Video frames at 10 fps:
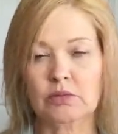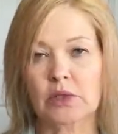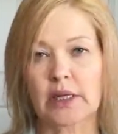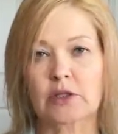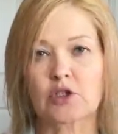
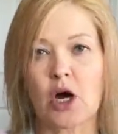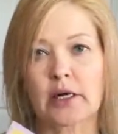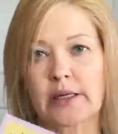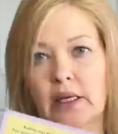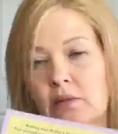like
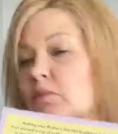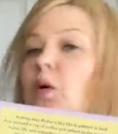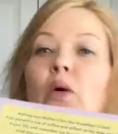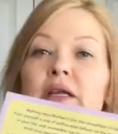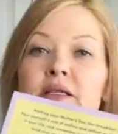talking
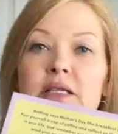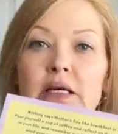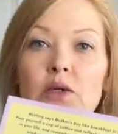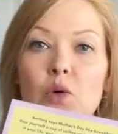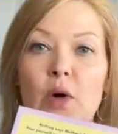points, like
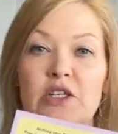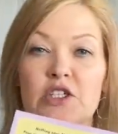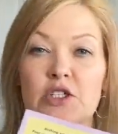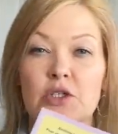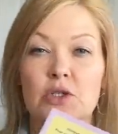little
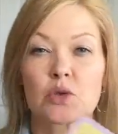questions